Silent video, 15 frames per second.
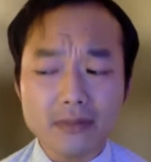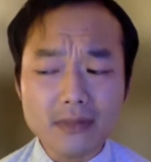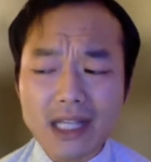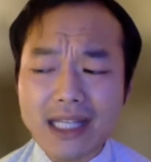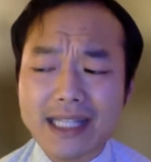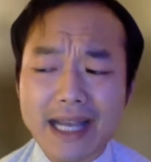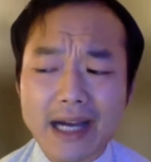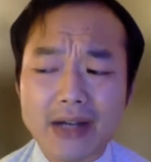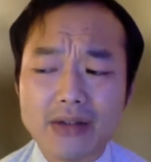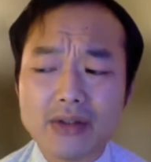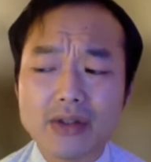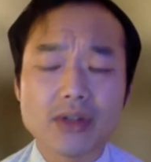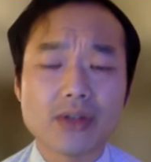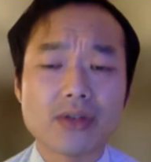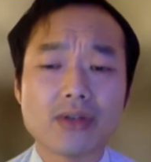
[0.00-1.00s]
down
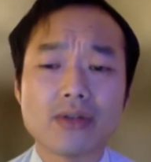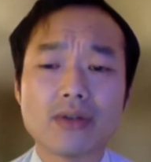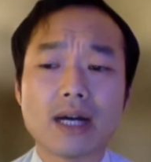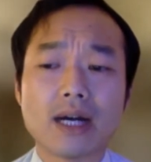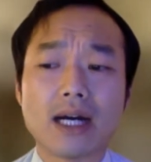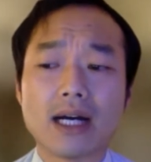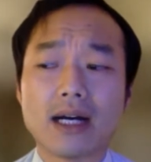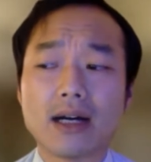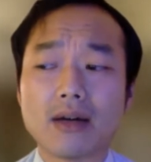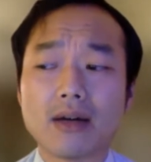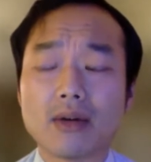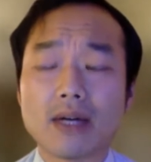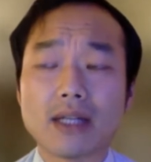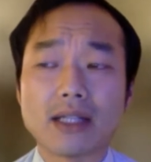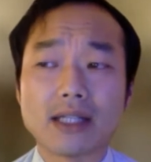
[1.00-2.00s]
to
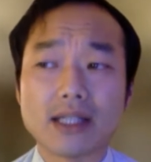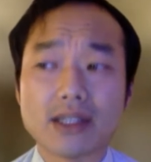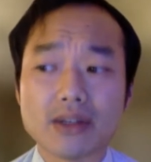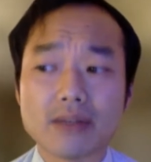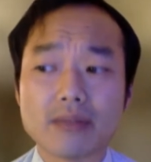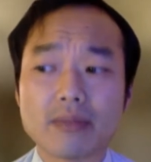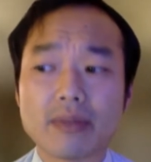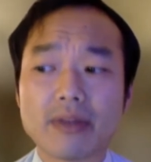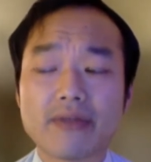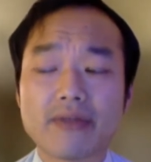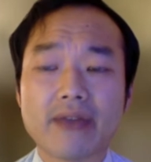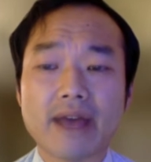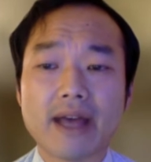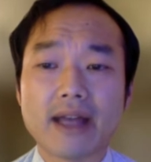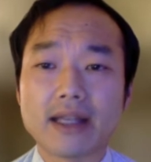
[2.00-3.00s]
Elysian
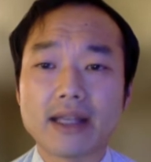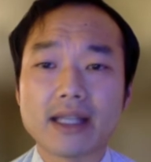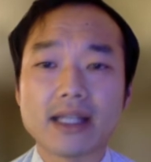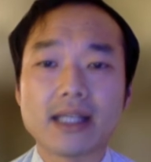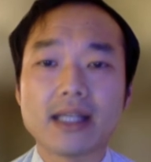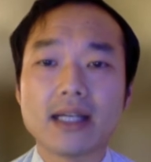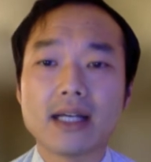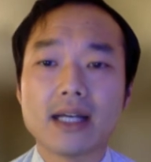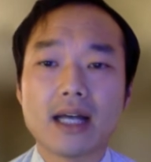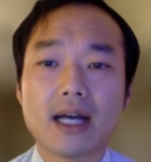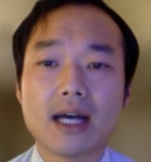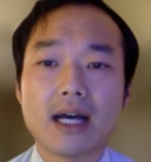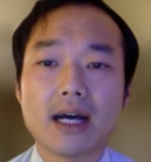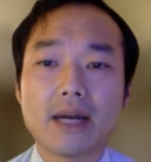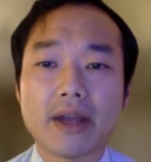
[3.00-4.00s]
Valley,
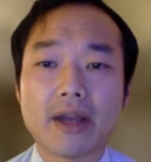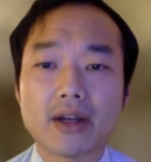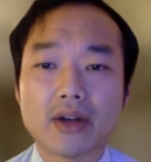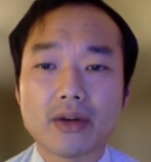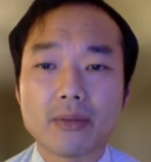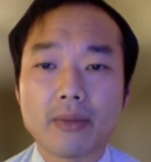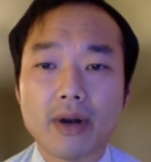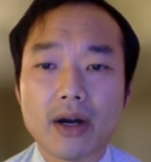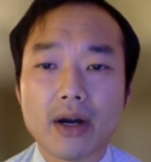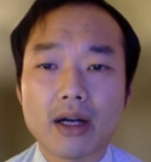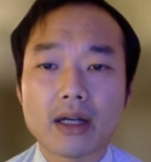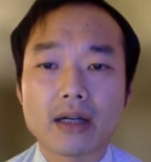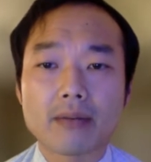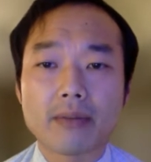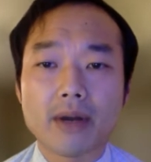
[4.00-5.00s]
Echo
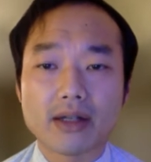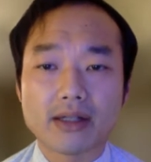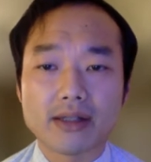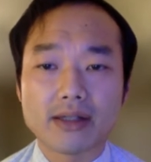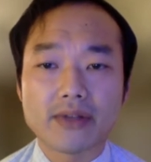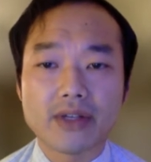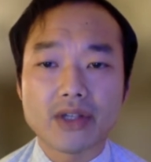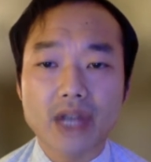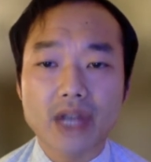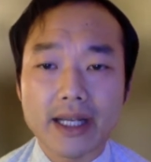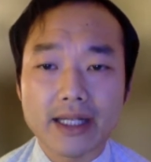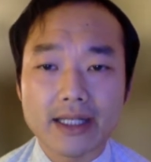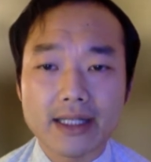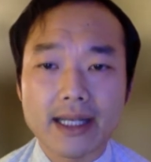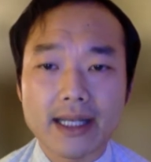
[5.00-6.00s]
Park, parts of it,
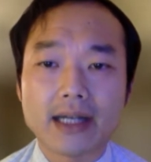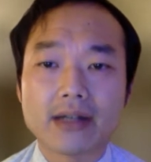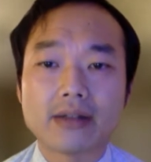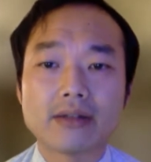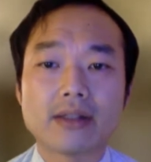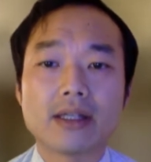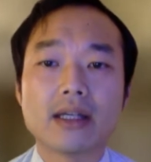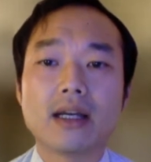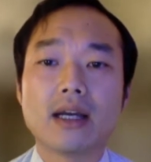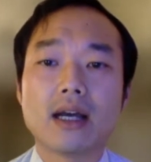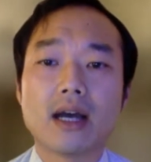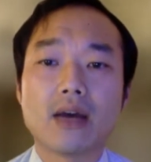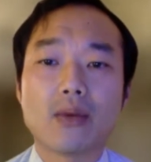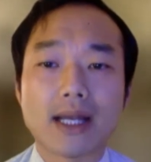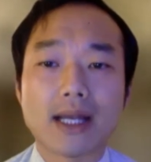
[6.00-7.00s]
Chinatown,
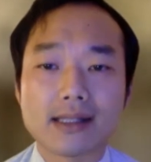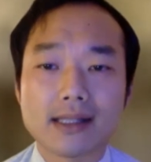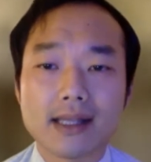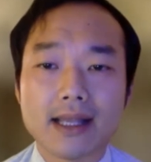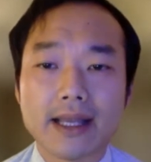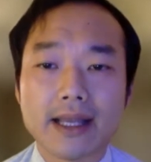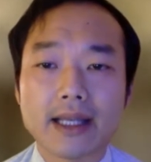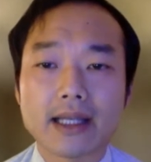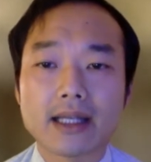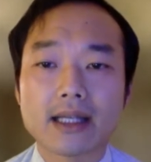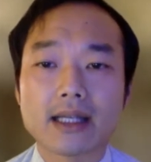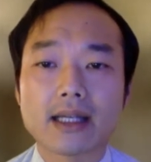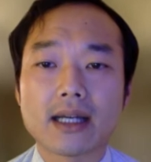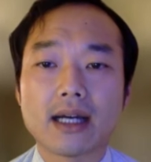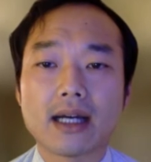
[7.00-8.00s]
Westlake,
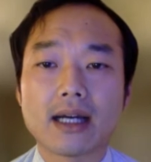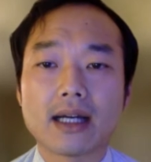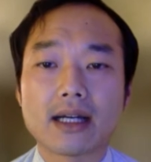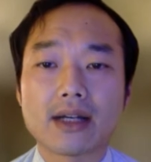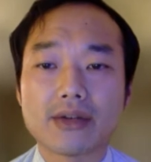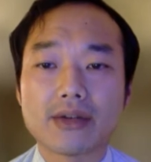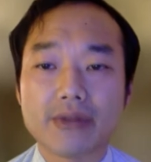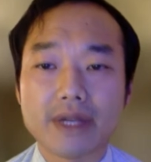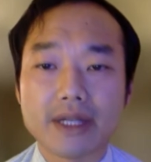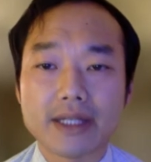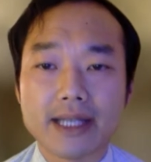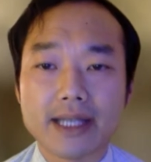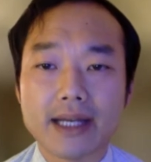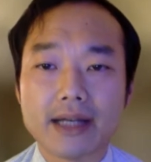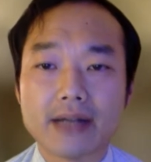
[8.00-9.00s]

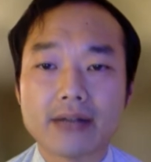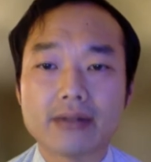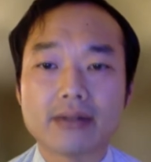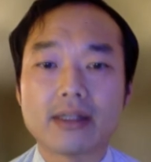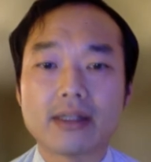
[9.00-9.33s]
Koreatown,